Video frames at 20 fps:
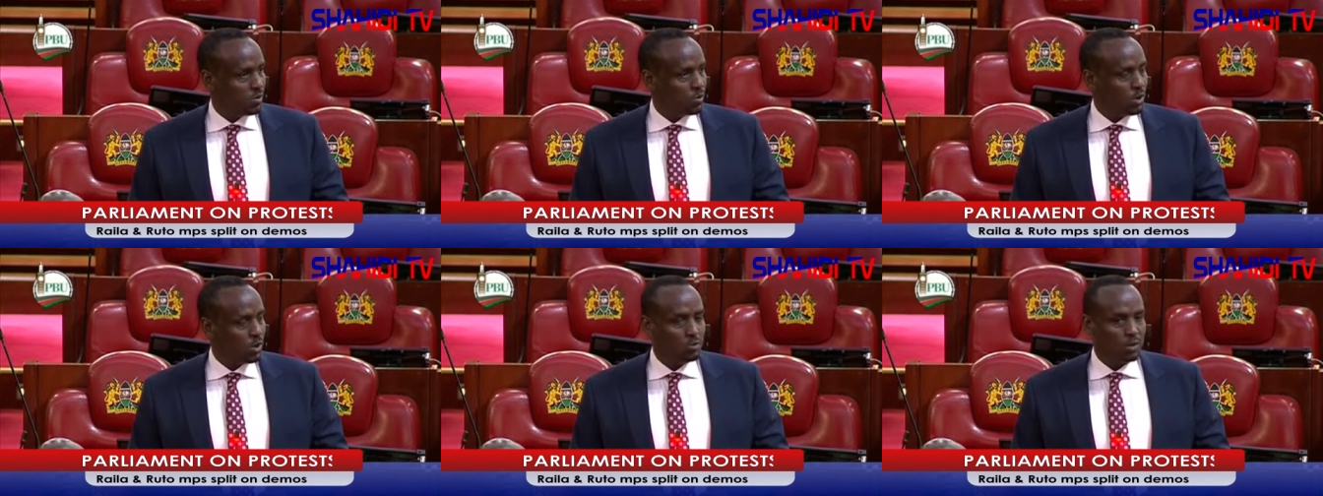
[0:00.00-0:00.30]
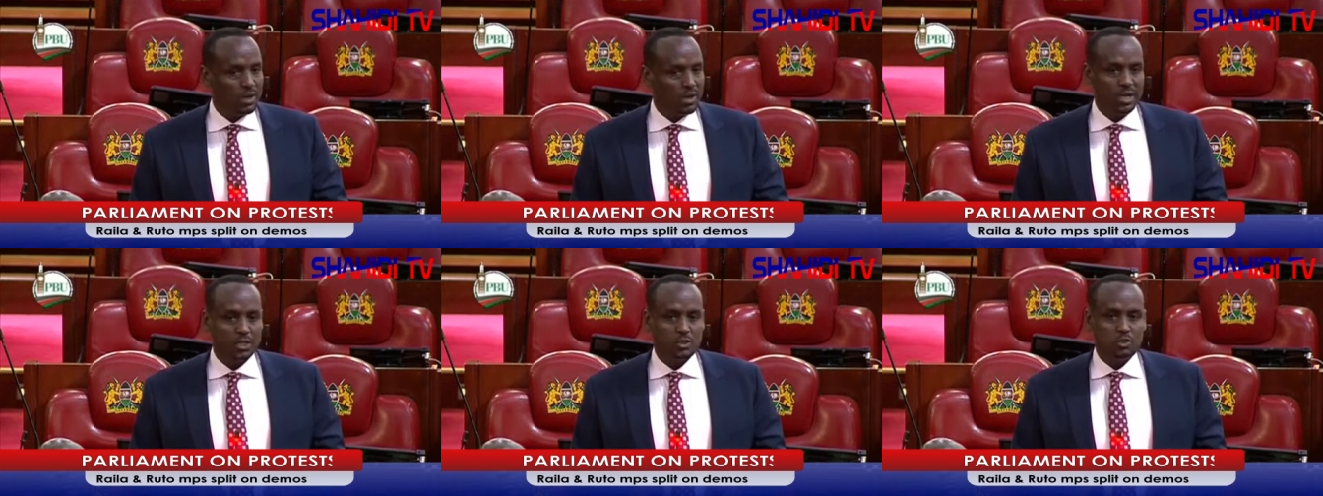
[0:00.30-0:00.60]

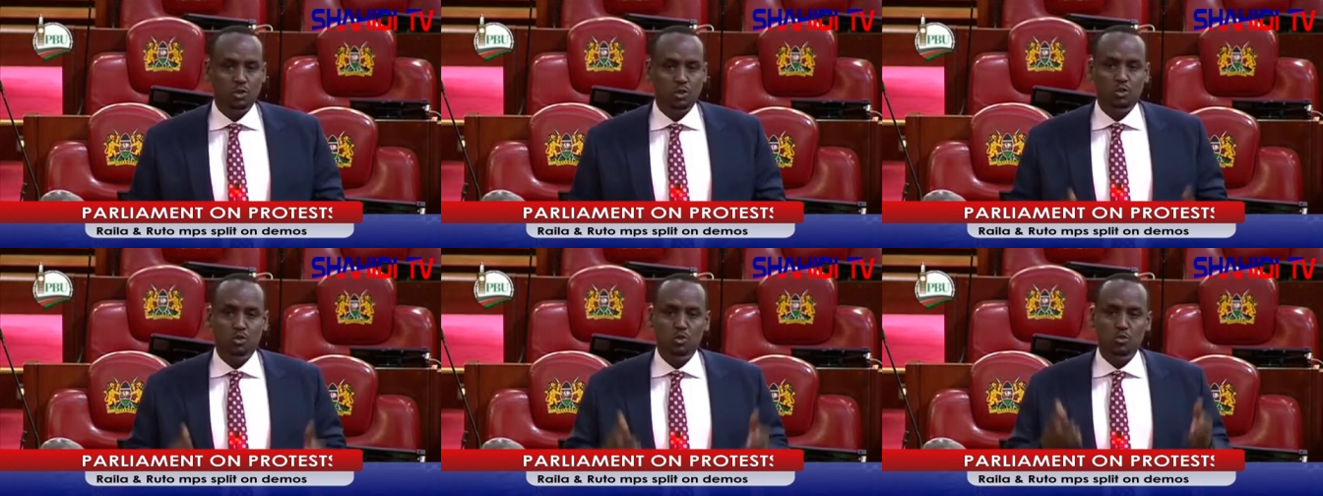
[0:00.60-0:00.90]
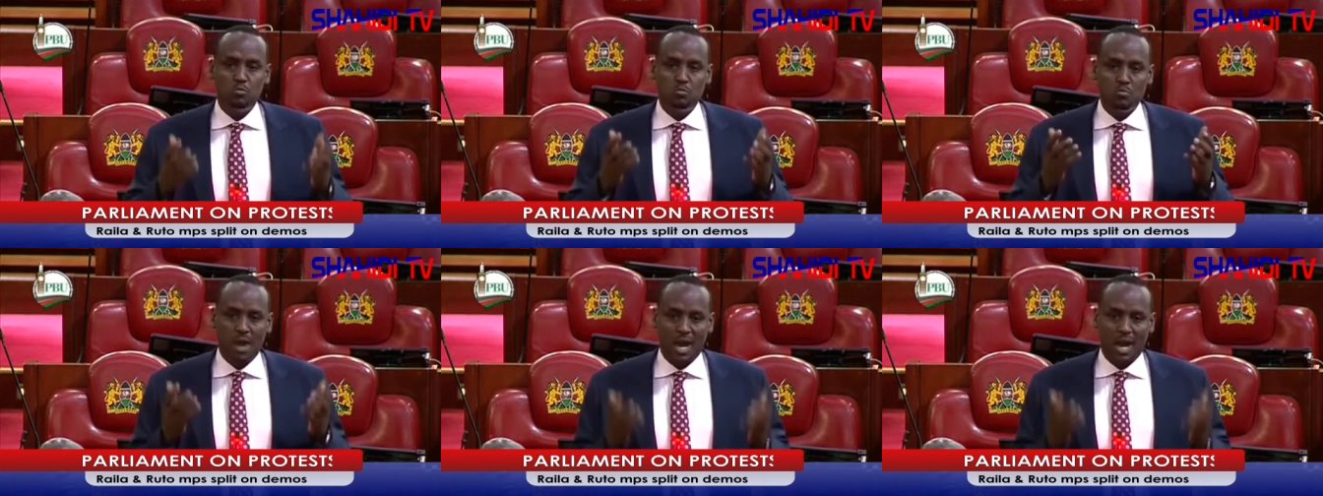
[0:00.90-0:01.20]
when we need to
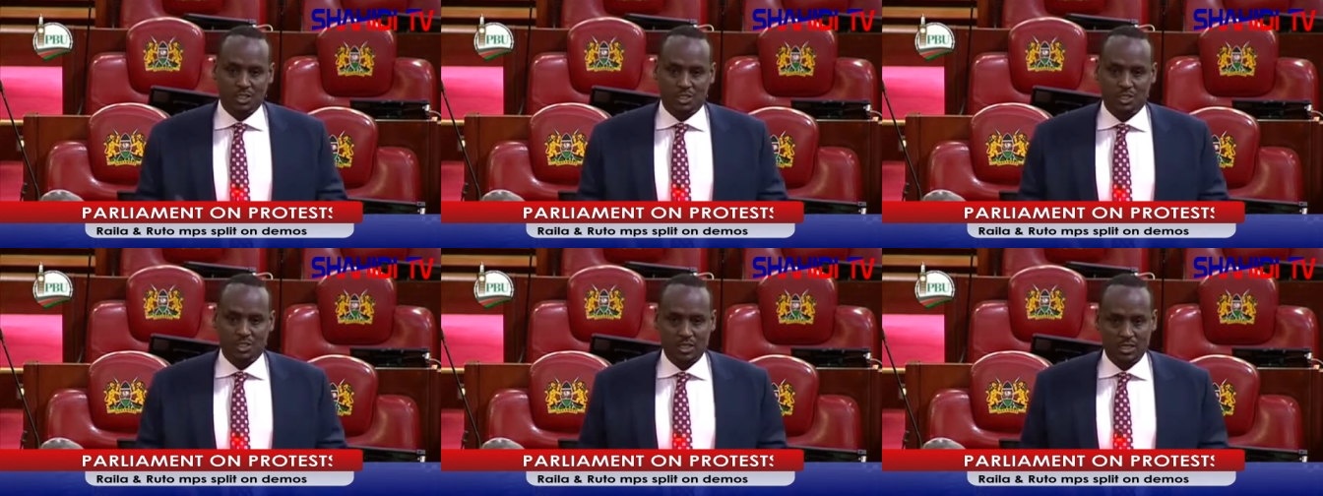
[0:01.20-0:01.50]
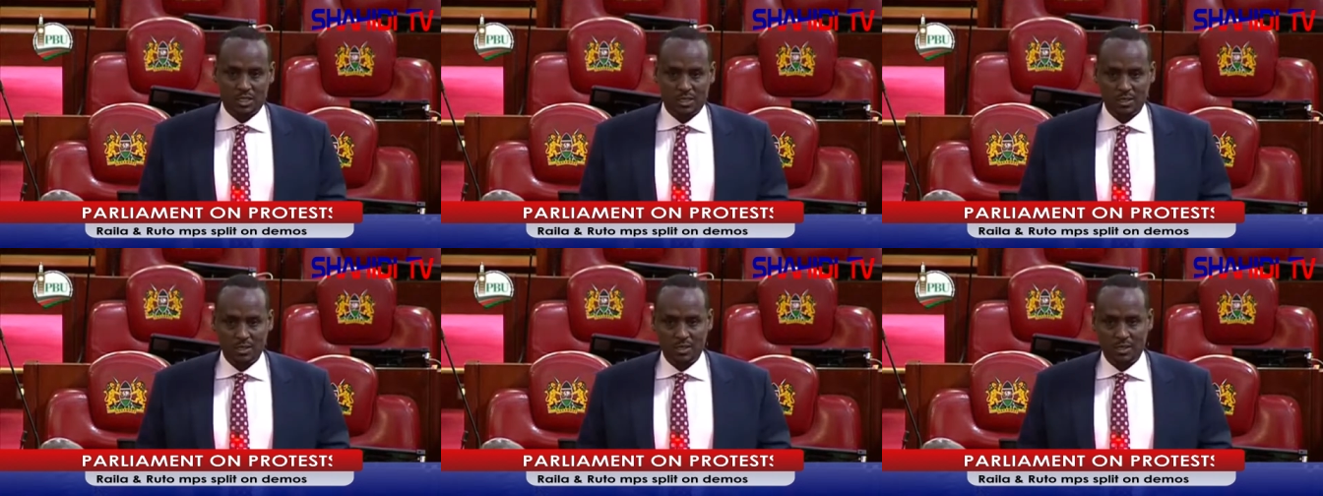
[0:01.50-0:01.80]
do much
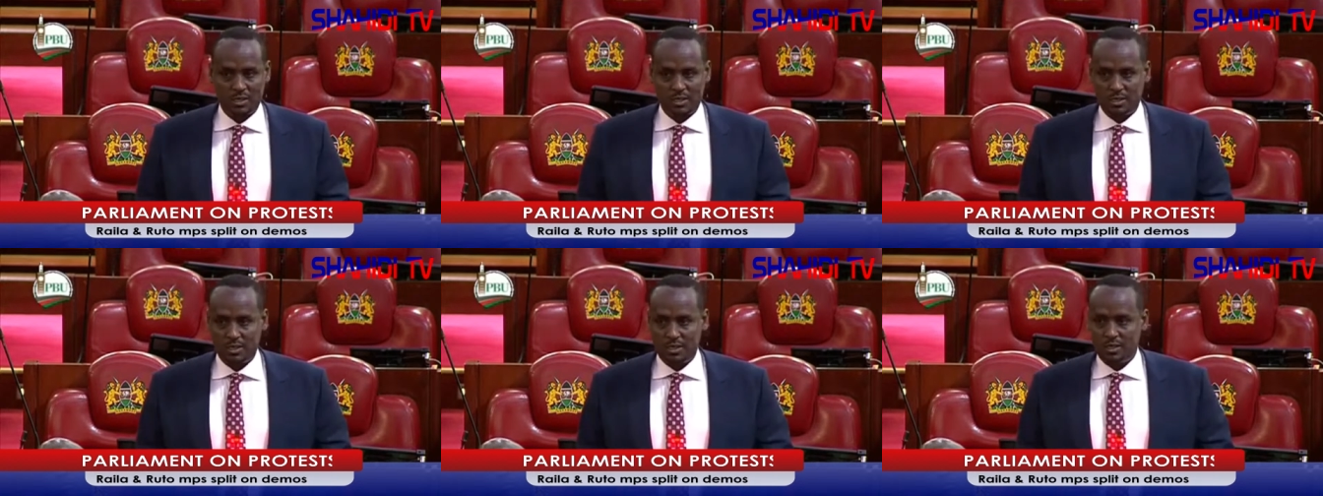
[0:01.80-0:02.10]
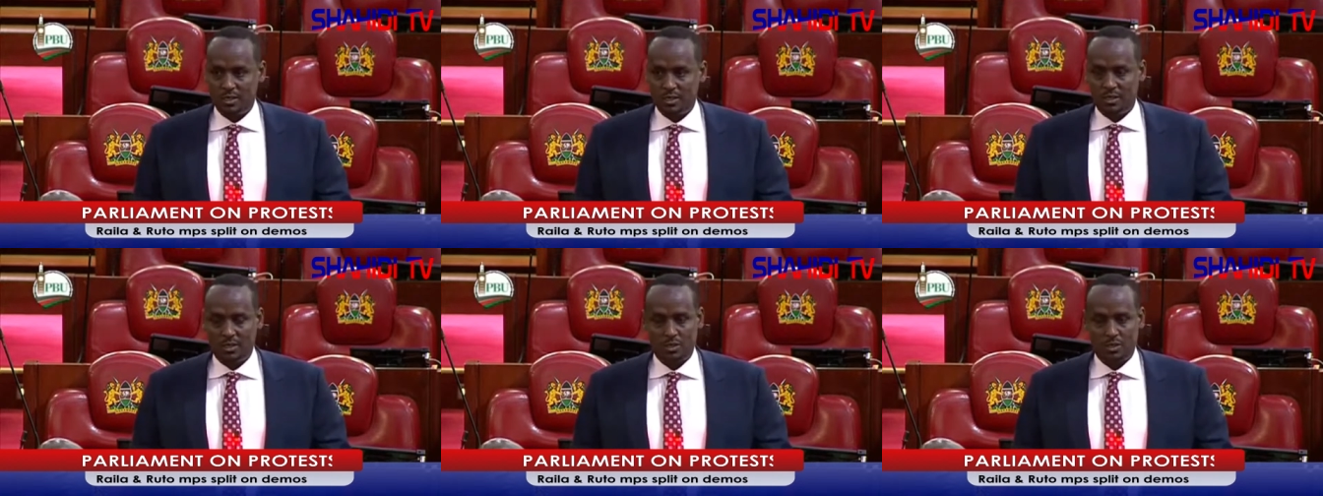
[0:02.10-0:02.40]

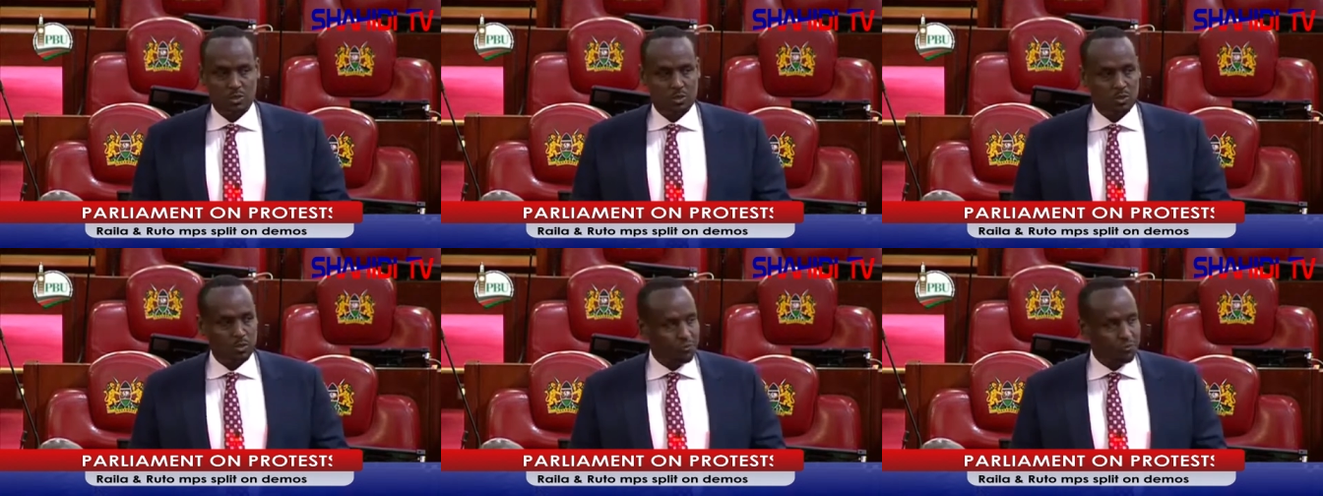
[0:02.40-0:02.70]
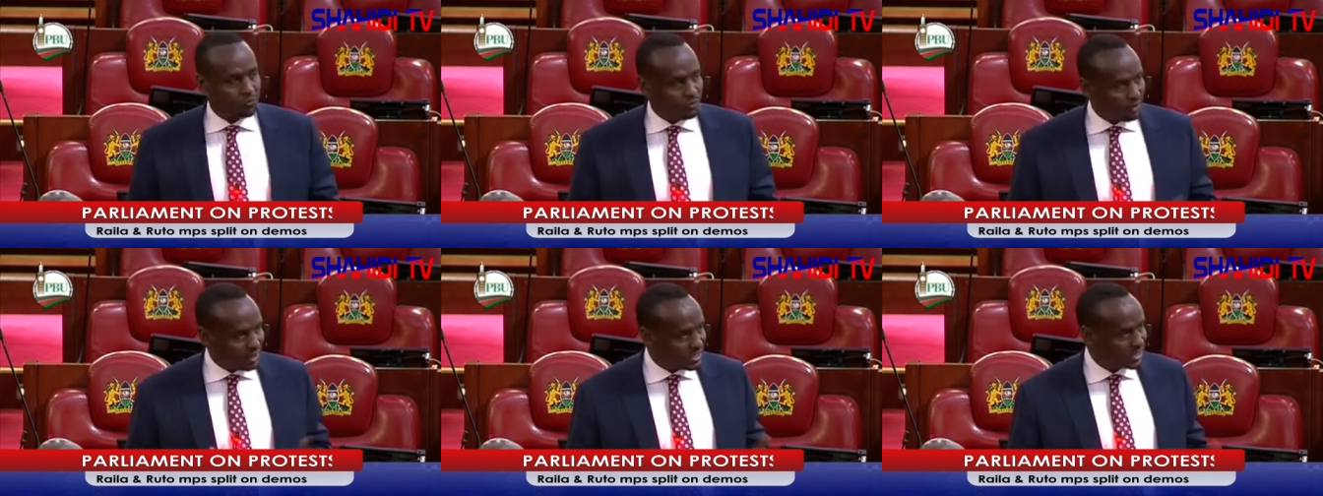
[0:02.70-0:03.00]
to
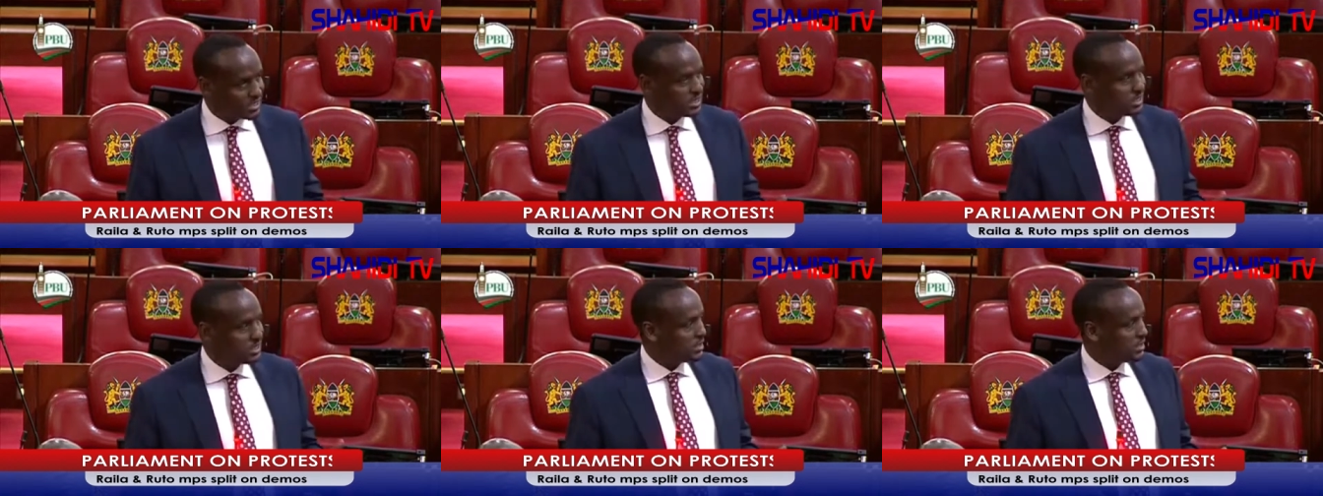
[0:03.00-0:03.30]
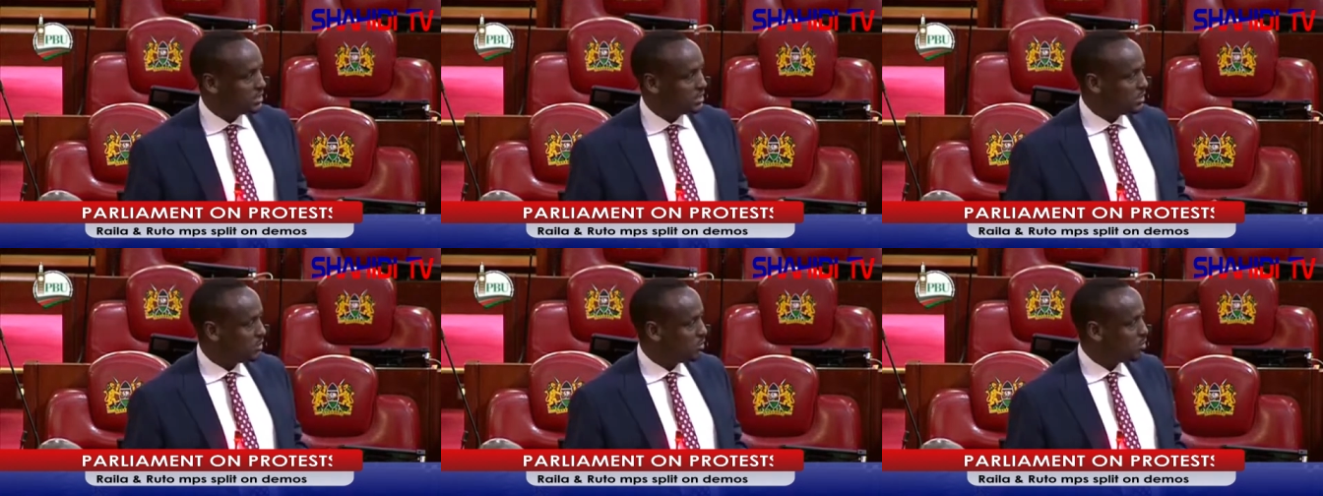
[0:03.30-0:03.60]

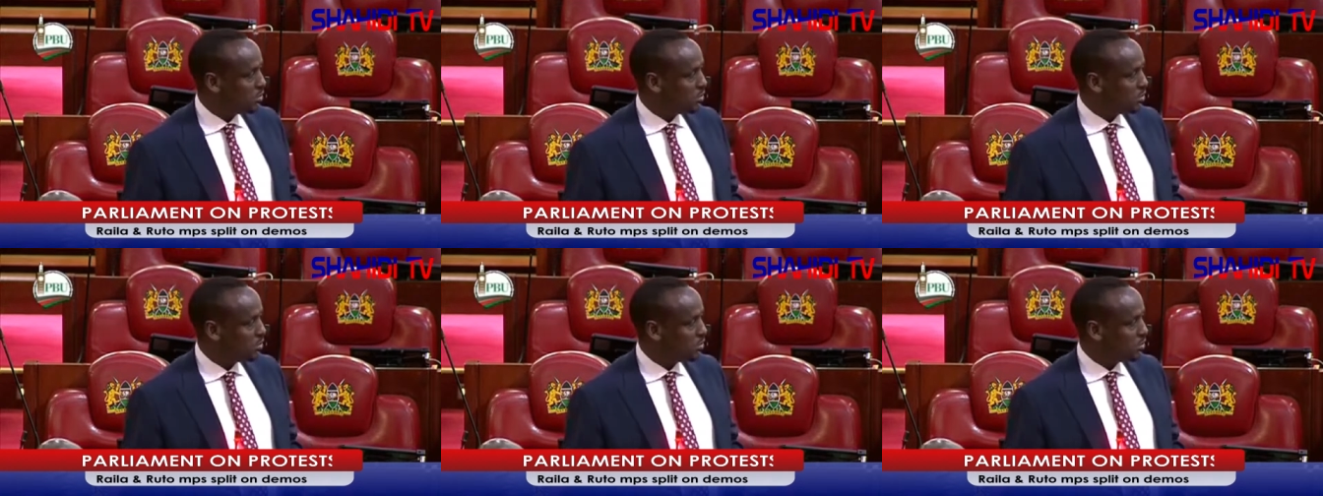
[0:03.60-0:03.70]
fix